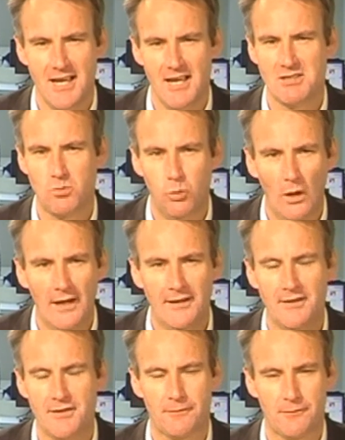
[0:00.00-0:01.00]
has
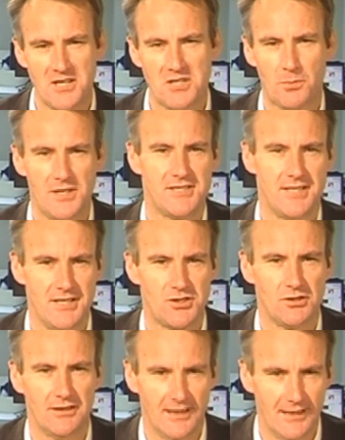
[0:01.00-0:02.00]
won the French
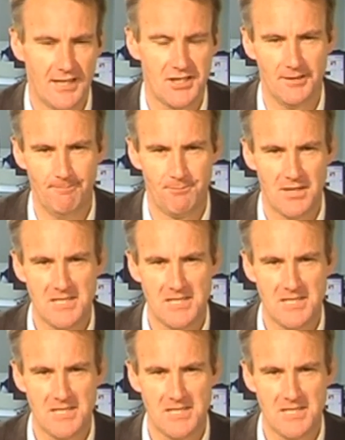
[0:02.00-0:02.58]
presidential election.